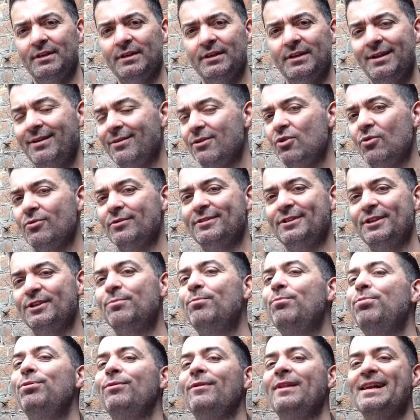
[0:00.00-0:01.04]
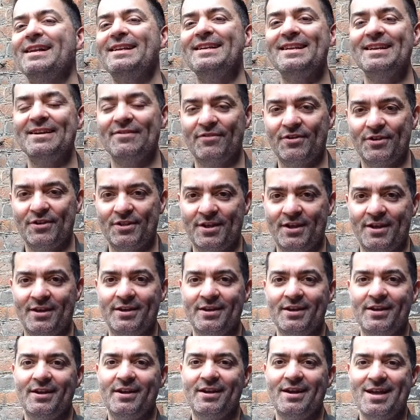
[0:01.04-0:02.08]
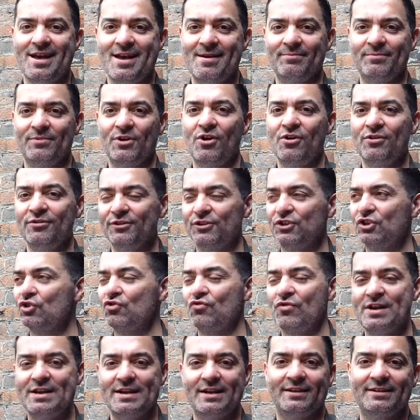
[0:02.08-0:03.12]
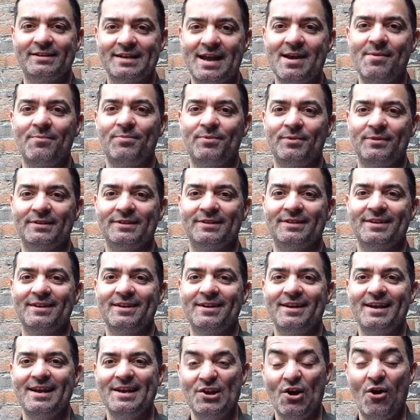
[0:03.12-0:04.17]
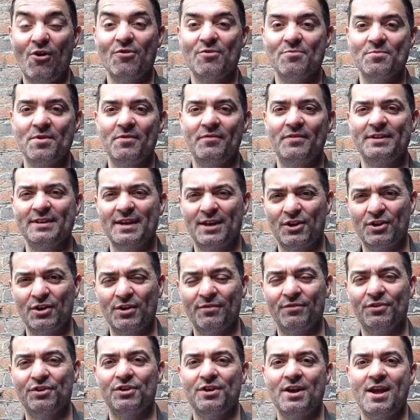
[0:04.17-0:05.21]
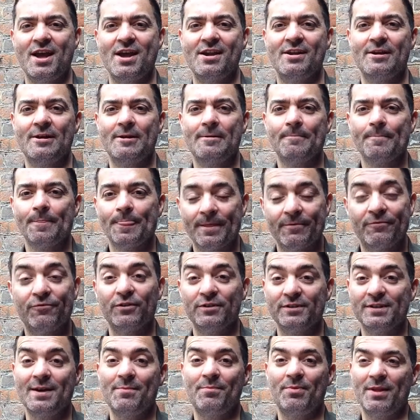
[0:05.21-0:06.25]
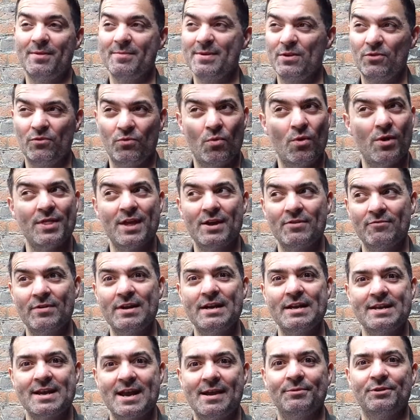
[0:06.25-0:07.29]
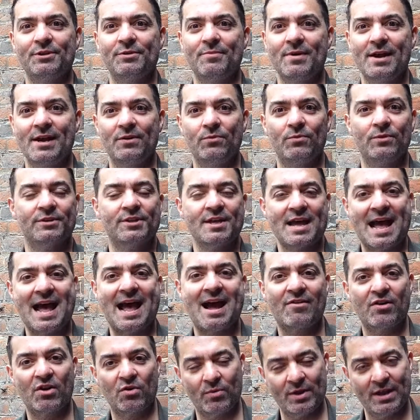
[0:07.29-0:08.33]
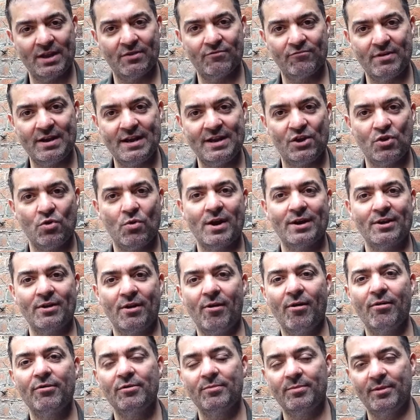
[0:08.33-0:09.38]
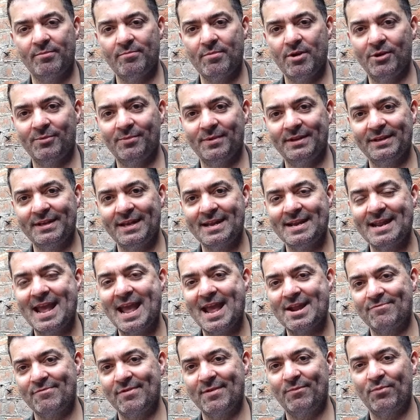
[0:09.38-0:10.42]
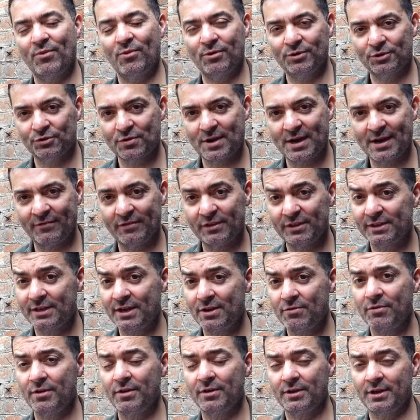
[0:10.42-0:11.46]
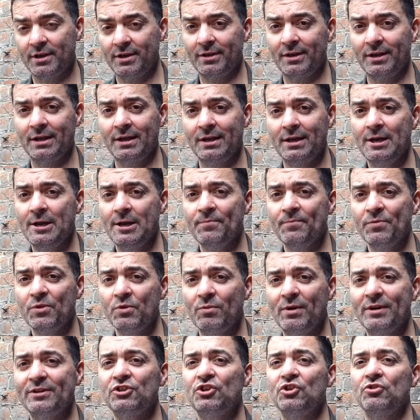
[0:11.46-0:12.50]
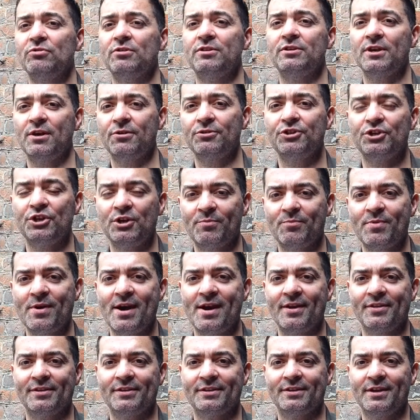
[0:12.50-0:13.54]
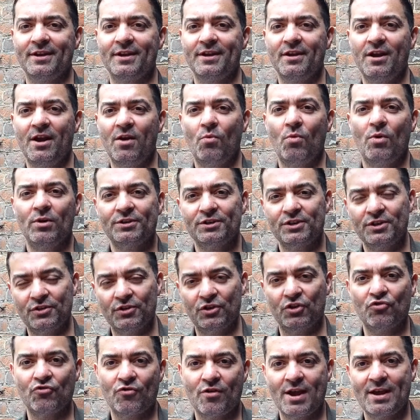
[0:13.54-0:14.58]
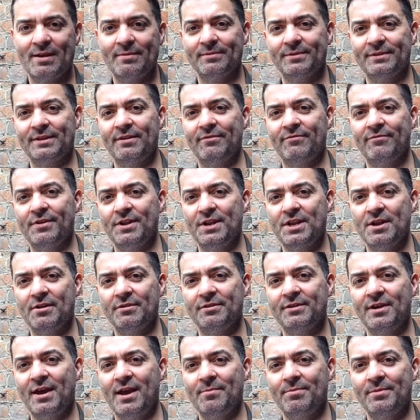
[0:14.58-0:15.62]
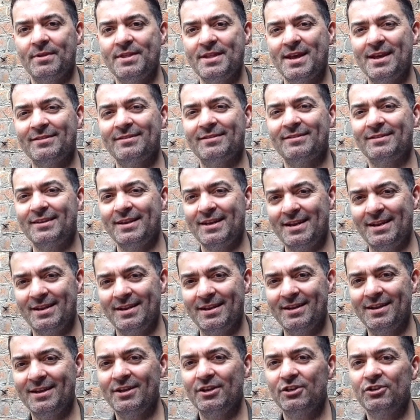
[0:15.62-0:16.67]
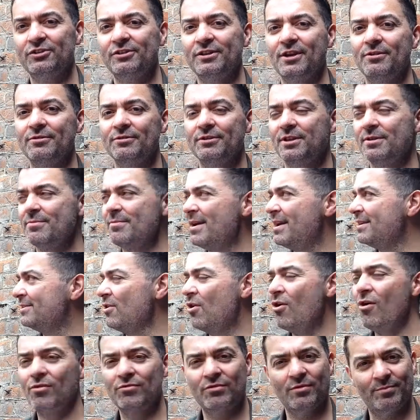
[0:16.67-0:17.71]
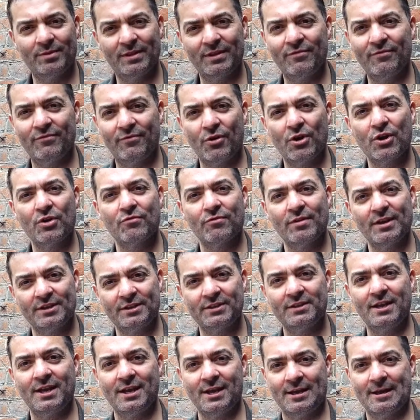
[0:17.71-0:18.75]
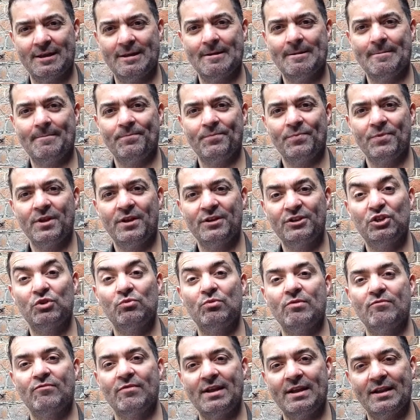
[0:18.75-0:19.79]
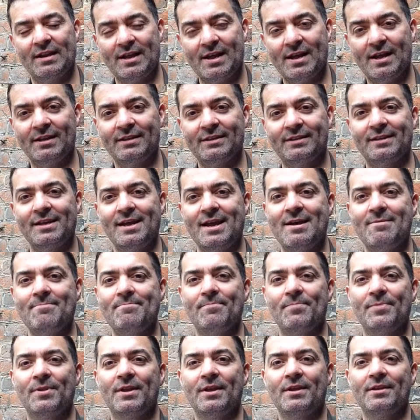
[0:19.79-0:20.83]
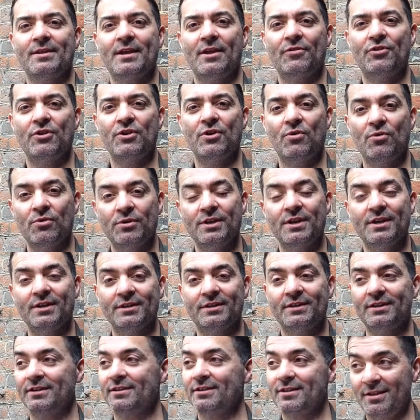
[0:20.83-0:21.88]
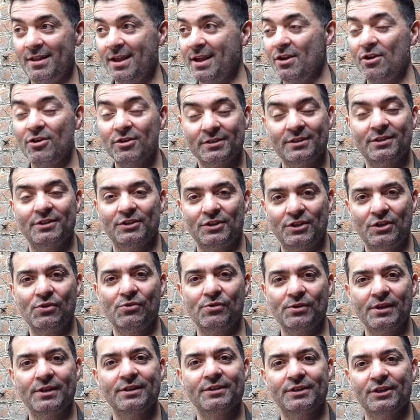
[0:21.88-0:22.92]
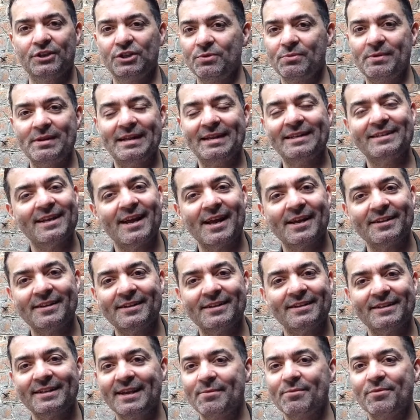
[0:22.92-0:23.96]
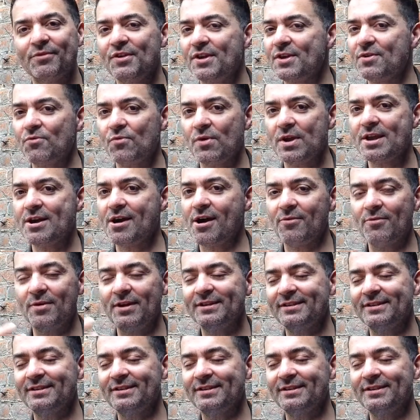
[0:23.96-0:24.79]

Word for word: Now, of course, there's plenty of other um, on screen examples in horror movies I could have shared. For example, I mean, the one that really came to mind was the harrowing and really quite horrible moment in Henry Portrait of a Serial Killer, where two sociopaths are watching the crimes they videotaped, and that scene shows them as horribly voyeuristic until we realized um, that the audiences, like us as the audience, are doing exactly the same thing we are. We're